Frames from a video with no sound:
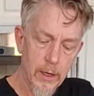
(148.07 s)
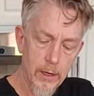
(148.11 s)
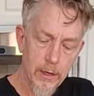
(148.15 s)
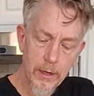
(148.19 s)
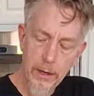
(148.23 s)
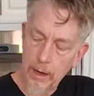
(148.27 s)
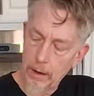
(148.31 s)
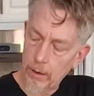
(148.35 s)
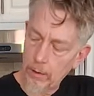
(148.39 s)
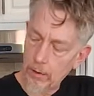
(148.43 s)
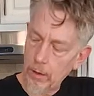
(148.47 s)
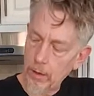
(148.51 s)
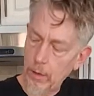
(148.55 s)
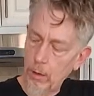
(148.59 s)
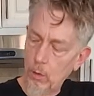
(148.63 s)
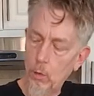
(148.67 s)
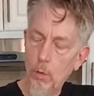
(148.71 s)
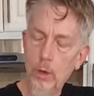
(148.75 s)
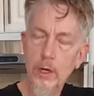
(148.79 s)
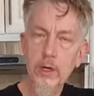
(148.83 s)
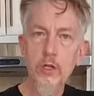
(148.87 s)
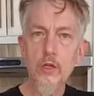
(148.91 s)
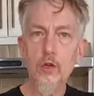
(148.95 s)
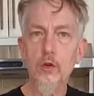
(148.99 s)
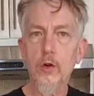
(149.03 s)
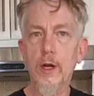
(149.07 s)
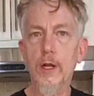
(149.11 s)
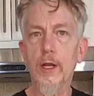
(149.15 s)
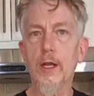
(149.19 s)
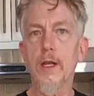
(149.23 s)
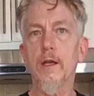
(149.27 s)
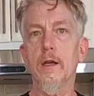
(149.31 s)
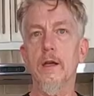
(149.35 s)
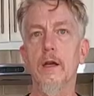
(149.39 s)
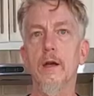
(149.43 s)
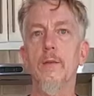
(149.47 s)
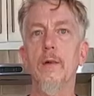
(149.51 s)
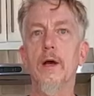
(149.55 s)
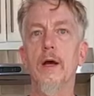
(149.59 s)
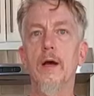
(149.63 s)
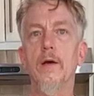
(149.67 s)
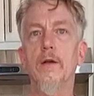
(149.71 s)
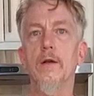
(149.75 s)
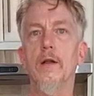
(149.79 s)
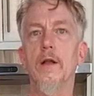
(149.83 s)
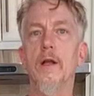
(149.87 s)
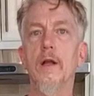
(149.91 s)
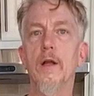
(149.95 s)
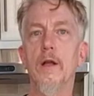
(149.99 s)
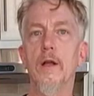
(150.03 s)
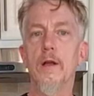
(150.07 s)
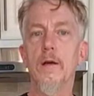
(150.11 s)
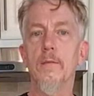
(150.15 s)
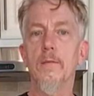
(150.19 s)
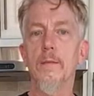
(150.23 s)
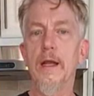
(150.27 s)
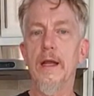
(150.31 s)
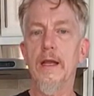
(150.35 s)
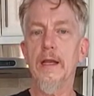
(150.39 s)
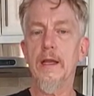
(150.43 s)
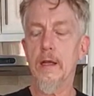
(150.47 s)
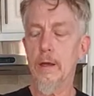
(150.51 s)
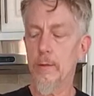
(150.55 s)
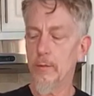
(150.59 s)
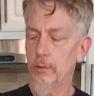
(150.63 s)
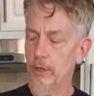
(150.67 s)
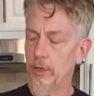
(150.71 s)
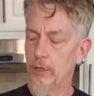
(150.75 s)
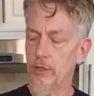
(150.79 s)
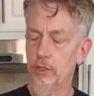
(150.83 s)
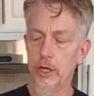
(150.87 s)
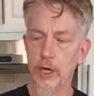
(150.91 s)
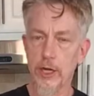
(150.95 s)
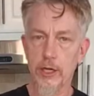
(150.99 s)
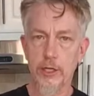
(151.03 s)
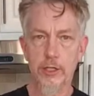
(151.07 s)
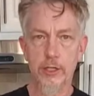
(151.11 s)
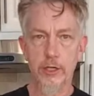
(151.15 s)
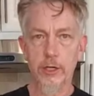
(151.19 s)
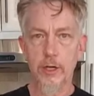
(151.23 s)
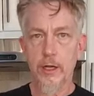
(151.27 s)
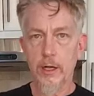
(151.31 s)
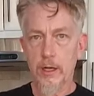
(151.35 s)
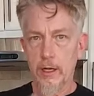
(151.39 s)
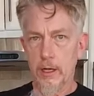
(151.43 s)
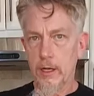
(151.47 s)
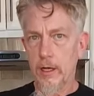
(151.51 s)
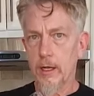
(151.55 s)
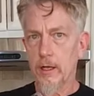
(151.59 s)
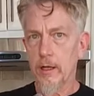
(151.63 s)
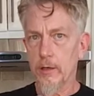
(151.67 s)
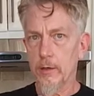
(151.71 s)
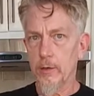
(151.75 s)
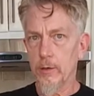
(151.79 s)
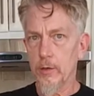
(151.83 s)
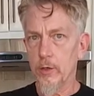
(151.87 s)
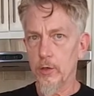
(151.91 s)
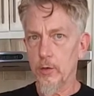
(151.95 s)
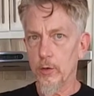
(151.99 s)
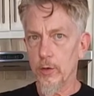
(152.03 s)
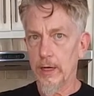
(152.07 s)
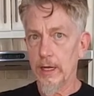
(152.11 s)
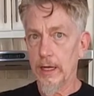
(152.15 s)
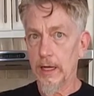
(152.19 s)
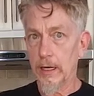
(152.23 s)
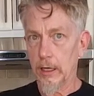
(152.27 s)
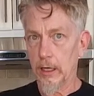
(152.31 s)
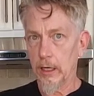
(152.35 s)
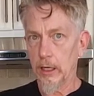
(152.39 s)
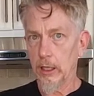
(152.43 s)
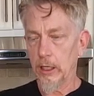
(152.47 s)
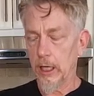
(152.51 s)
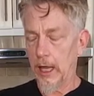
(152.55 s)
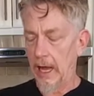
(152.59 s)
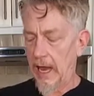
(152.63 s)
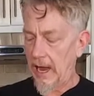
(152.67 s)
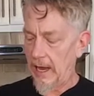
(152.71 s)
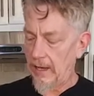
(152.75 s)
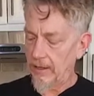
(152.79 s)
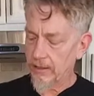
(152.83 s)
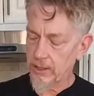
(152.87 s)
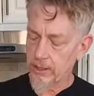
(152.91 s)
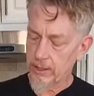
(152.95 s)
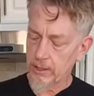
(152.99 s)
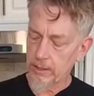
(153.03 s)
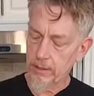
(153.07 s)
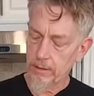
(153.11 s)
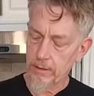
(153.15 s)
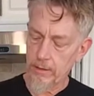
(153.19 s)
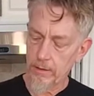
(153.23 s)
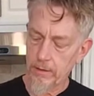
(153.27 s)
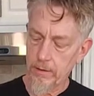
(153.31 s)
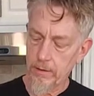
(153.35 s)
Now, one trick about making up an injection, I like to do it in a glass.